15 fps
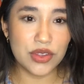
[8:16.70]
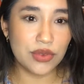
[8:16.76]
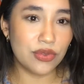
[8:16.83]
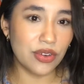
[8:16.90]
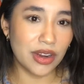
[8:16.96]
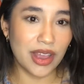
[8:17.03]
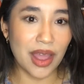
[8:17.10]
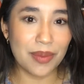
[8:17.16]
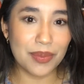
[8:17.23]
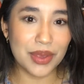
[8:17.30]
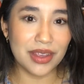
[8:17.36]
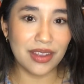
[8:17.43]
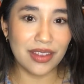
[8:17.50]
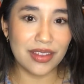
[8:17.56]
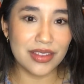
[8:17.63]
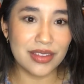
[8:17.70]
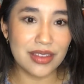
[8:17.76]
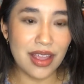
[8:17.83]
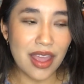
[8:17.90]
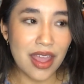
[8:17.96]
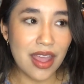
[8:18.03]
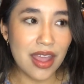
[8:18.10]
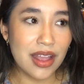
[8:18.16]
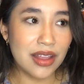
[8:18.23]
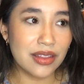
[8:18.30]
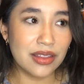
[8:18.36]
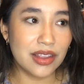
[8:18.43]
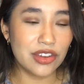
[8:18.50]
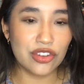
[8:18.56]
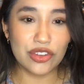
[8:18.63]
to forget because
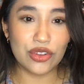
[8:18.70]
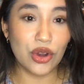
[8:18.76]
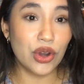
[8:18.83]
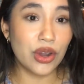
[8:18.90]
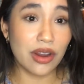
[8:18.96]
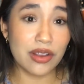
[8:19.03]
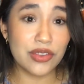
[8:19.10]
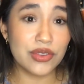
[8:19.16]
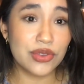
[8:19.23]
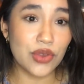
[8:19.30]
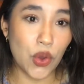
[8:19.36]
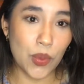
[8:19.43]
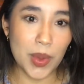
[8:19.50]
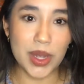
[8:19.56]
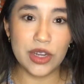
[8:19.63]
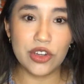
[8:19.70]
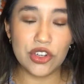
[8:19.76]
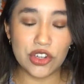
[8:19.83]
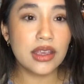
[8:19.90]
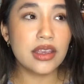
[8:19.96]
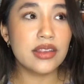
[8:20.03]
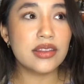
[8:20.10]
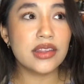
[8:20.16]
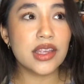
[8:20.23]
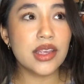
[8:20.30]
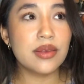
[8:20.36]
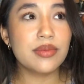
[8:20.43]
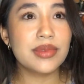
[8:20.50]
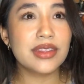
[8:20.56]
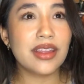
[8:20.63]
they just hurt us so much. He
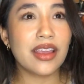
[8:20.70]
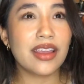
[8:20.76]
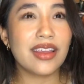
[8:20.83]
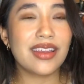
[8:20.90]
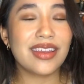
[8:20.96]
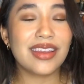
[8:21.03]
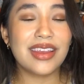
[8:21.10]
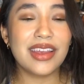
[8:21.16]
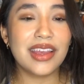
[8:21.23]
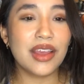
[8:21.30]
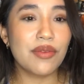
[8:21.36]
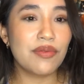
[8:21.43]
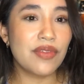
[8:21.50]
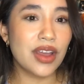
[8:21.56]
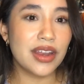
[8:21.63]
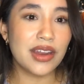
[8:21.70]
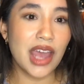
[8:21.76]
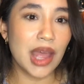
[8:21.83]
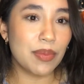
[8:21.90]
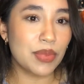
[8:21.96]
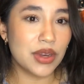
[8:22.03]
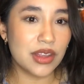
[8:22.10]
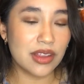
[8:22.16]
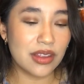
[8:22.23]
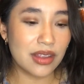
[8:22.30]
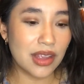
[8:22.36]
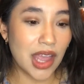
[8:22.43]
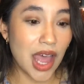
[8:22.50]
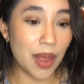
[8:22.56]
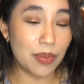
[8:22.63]
seems like he can't find
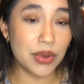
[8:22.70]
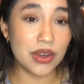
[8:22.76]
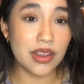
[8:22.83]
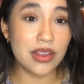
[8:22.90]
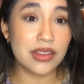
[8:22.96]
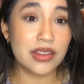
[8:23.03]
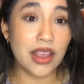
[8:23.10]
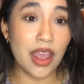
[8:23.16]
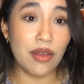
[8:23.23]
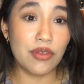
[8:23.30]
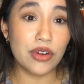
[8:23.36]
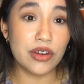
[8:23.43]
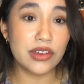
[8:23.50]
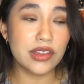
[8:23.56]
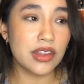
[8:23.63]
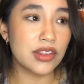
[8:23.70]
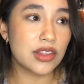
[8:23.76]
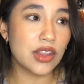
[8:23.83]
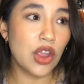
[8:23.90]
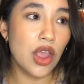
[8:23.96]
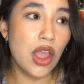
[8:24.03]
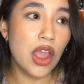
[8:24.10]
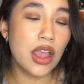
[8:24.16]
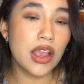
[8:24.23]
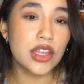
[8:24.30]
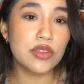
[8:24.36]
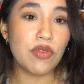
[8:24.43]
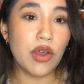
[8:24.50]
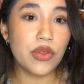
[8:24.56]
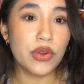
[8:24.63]
happiness ever since
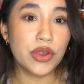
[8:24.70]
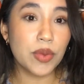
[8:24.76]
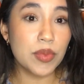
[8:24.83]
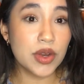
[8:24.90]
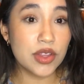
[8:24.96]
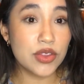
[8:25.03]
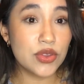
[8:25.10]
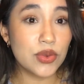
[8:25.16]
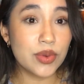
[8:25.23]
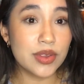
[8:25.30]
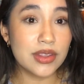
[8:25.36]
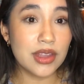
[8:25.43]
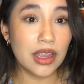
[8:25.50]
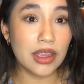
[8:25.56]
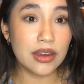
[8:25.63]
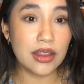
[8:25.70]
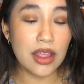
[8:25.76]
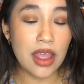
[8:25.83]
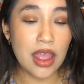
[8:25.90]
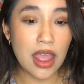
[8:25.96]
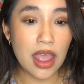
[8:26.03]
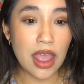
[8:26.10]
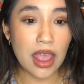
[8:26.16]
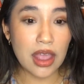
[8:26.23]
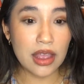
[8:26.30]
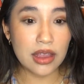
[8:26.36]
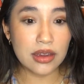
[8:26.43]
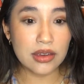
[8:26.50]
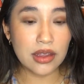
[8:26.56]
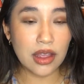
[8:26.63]
his father committed suicide.
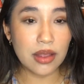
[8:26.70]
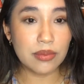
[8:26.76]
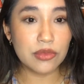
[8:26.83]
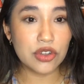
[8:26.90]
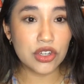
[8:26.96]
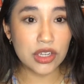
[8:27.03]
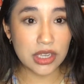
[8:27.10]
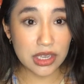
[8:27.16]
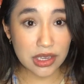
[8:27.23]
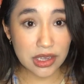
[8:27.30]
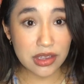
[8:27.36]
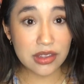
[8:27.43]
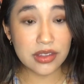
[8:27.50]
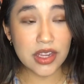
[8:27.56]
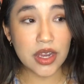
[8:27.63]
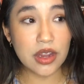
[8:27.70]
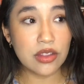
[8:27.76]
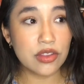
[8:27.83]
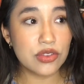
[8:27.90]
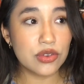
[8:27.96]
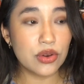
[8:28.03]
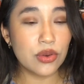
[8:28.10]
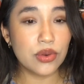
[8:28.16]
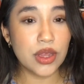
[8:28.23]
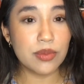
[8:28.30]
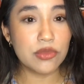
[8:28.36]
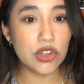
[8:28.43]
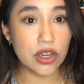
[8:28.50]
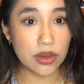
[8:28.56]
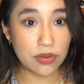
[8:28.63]
And he is dating this girl
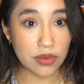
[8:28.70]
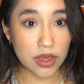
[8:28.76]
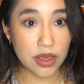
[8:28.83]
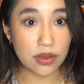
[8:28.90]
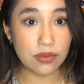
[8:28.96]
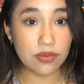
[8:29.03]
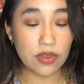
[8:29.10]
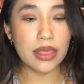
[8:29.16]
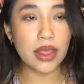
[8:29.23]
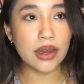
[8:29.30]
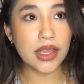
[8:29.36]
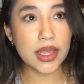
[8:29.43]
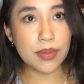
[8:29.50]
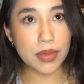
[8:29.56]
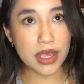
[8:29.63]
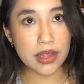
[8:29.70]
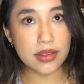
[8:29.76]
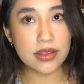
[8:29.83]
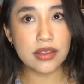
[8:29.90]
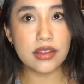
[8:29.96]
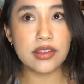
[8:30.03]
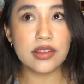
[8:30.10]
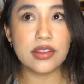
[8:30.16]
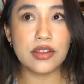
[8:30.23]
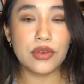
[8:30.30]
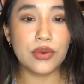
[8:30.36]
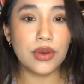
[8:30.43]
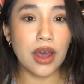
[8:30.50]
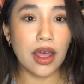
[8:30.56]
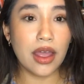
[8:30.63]
named Genevieve. And then he meets this
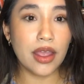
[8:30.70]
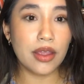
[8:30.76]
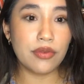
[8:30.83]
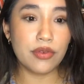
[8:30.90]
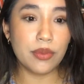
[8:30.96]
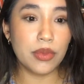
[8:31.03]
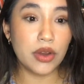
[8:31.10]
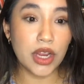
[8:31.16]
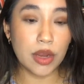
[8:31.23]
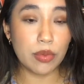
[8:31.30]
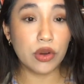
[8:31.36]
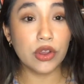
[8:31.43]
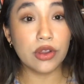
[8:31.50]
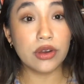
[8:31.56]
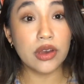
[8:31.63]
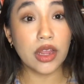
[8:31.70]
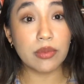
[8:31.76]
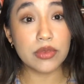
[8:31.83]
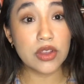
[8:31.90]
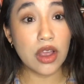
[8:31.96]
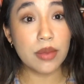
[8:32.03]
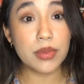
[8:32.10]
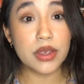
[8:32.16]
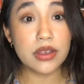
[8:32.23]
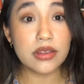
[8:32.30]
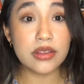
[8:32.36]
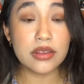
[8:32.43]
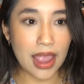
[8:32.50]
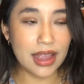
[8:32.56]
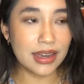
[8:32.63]
new guy from the neighborhood named
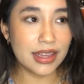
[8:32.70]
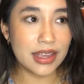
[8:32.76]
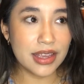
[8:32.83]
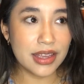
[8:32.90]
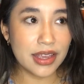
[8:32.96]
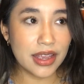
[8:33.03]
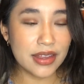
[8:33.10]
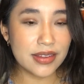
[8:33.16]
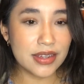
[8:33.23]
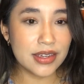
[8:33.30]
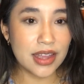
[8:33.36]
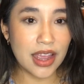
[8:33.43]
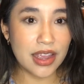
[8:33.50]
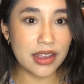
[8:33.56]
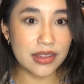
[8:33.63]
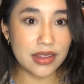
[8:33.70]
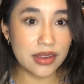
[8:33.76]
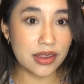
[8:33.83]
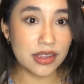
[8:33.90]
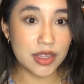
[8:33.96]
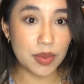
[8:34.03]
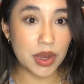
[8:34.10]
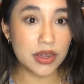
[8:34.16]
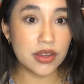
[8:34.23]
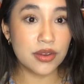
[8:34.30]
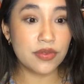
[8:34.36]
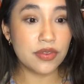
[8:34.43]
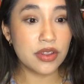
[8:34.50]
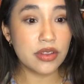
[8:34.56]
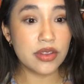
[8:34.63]
Thomas. And he can't deny his unexpected
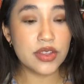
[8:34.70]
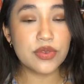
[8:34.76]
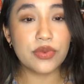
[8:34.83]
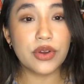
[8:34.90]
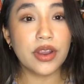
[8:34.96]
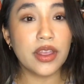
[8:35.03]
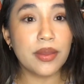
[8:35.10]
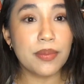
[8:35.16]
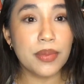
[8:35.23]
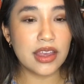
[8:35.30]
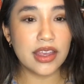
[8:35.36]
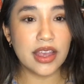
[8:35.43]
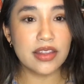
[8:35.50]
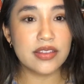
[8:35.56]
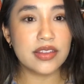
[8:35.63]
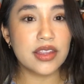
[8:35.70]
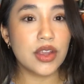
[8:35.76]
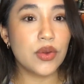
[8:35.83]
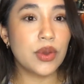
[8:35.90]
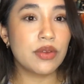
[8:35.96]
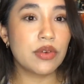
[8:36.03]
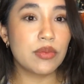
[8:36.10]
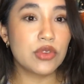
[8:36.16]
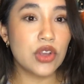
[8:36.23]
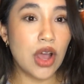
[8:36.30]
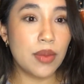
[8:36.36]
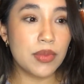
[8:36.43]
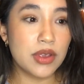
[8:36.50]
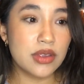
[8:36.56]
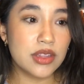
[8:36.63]
feelings for him. He can't stay away from
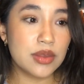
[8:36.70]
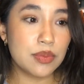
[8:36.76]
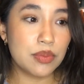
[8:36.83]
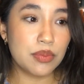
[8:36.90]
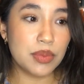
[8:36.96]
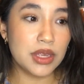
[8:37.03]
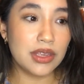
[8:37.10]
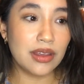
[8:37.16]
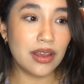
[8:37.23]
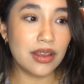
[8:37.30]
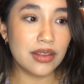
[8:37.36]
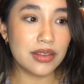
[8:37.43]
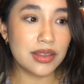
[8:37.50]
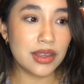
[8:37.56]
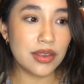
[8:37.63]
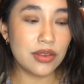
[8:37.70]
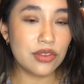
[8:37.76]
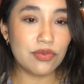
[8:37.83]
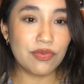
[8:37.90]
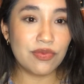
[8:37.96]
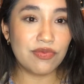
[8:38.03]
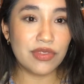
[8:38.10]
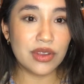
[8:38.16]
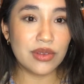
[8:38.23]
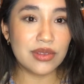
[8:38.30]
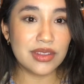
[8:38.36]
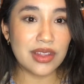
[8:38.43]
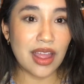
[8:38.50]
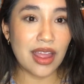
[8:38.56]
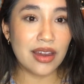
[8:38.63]
Thomas because he feels
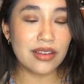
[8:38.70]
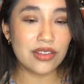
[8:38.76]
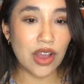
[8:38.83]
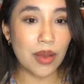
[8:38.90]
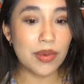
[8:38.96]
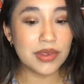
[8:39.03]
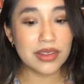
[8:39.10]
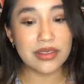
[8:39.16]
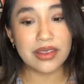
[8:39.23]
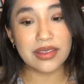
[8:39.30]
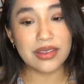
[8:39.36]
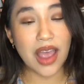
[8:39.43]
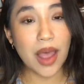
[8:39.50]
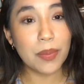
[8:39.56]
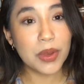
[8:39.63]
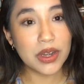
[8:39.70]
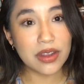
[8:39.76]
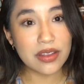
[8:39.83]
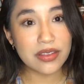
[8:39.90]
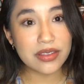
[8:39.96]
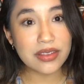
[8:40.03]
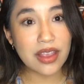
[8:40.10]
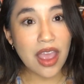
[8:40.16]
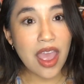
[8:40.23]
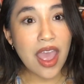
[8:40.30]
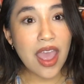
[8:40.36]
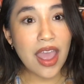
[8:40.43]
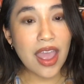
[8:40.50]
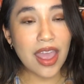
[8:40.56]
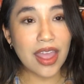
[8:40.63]
that Thomas is his happiness.
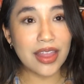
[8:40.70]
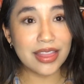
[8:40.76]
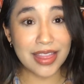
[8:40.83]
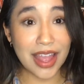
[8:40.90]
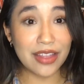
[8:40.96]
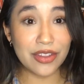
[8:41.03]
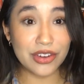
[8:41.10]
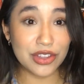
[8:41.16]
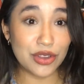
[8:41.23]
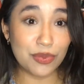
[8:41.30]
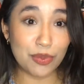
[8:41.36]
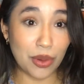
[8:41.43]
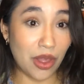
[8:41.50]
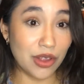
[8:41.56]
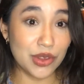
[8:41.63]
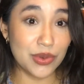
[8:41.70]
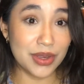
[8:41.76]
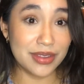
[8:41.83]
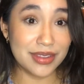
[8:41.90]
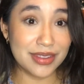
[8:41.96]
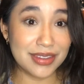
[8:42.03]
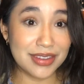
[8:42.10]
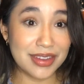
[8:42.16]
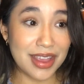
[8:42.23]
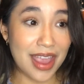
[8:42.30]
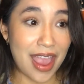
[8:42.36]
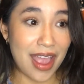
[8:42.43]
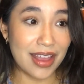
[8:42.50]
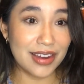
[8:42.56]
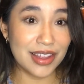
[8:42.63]
And then there's a plot twist,
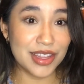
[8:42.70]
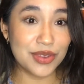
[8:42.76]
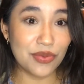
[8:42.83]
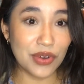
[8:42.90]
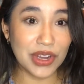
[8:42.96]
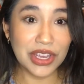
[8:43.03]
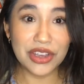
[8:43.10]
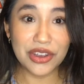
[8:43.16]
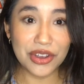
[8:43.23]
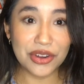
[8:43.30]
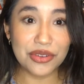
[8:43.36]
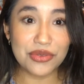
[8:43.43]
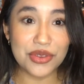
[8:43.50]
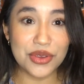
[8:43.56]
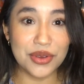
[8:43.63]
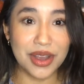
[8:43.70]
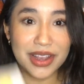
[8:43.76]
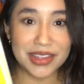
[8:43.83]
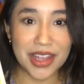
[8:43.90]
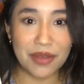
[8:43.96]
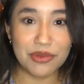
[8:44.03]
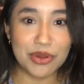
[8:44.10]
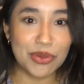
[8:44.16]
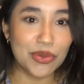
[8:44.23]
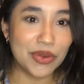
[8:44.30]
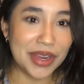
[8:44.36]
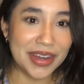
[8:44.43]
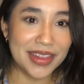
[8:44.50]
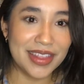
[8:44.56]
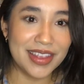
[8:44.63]
and it's freaking good. You guys have to
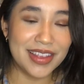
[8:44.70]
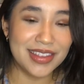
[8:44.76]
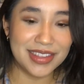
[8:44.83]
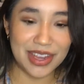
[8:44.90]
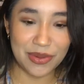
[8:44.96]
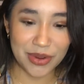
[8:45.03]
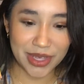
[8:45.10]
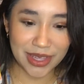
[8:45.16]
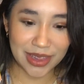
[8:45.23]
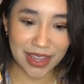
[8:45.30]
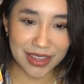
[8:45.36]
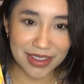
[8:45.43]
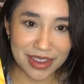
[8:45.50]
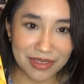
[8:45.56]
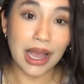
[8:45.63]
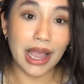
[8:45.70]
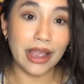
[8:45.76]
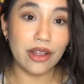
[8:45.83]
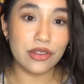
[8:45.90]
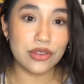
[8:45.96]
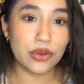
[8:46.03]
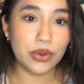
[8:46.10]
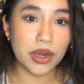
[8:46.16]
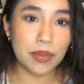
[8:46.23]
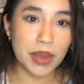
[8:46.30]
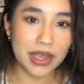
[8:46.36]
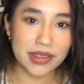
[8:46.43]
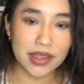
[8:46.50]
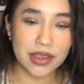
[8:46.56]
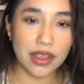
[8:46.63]
read this. I really liked it. I also read
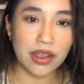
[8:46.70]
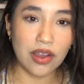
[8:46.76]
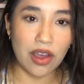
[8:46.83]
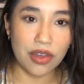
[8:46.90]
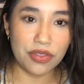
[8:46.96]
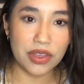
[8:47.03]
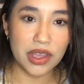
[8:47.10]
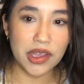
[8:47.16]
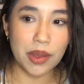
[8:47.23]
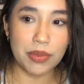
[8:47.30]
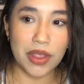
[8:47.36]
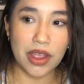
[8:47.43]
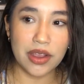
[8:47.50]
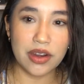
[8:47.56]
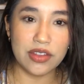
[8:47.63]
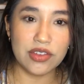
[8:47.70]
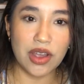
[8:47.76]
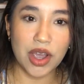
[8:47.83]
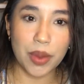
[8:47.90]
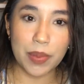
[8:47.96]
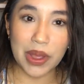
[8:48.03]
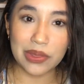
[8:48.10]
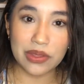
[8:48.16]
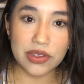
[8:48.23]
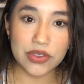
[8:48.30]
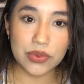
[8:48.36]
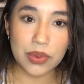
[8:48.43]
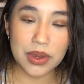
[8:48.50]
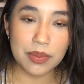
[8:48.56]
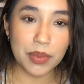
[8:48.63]
Mexican Gothic. I'm not gonna talk about this
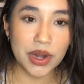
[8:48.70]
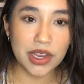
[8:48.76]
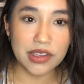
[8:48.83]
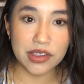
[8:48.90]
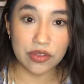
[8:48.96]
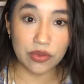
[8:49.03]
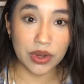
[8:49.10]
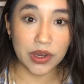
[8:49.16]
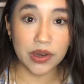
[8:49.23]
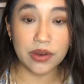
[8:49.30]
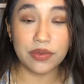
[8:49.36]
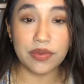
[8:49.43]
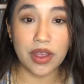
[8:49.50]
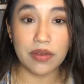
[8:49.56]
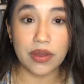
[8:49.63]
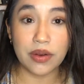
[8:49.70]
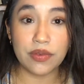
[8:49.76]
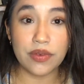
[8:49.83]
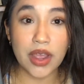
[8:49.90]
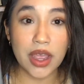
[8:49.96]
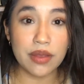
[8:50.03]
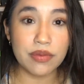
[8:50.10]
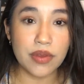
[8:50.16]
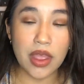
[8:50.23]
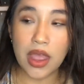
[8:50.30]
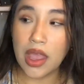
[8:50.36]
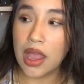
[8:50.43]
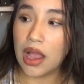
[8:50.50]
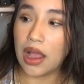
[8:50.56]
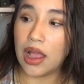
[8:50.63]
one, but I did rate it a 5 out of 5.
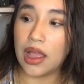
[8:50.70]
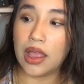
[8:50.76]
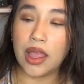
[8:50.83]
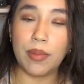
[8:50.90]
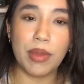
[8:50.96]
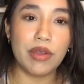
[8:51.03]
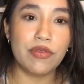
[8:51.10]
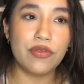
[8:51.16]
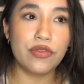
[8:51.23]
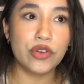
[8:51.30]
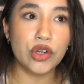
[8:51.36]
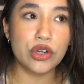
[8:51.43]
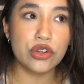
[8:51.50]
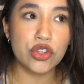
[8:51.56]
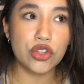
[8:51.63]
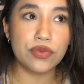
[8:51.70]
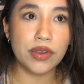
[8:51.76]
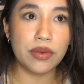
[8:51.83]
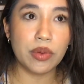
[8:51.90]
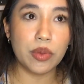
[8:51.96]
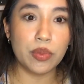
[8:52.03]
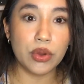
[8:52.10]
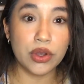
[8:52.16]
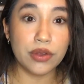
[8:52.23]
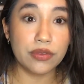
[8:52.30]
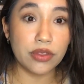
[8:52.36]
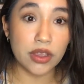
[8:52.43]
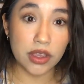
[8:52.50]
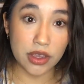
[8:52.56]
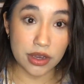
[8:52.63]
My first favorite book of
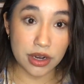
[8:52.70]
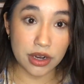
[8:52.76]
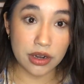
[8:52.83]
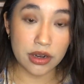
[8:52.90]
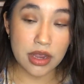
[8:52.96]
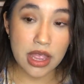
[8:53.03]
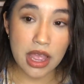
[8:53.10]
the year